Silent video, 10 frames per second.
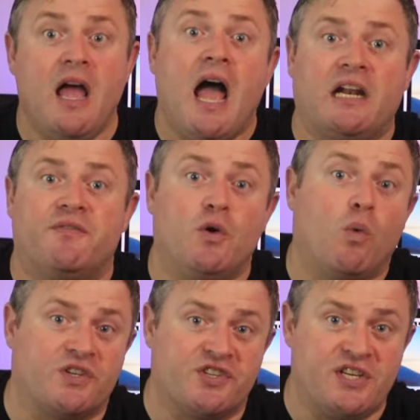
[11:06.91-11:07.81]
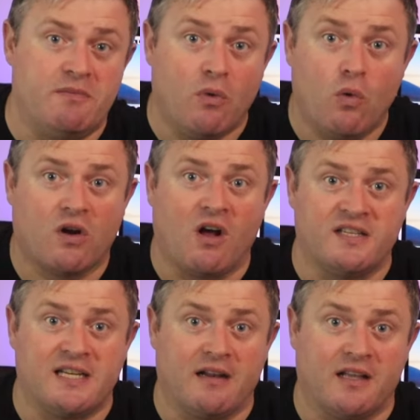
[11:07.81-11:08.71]
And if you want to see more
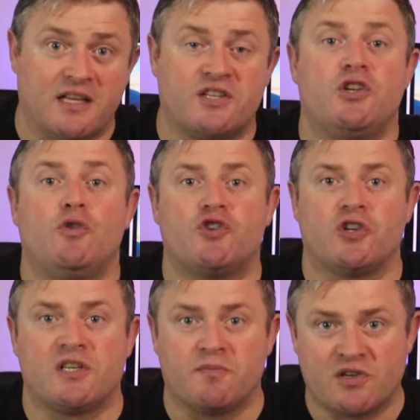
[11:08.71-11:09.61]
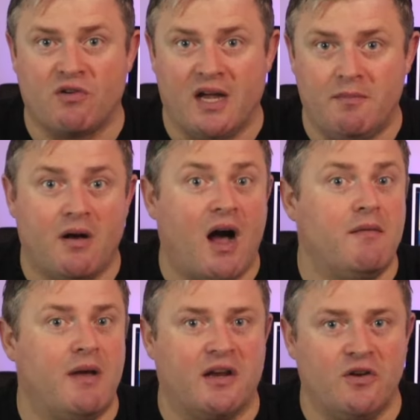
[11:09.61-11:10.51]
content like this, you should subscribe. I
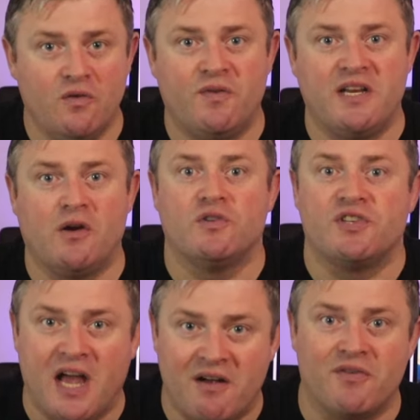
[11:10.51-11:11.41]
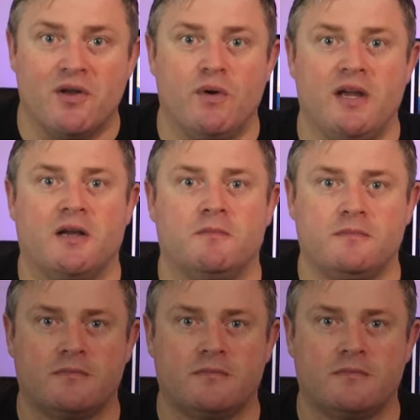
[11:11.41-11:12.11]
make new videos every week.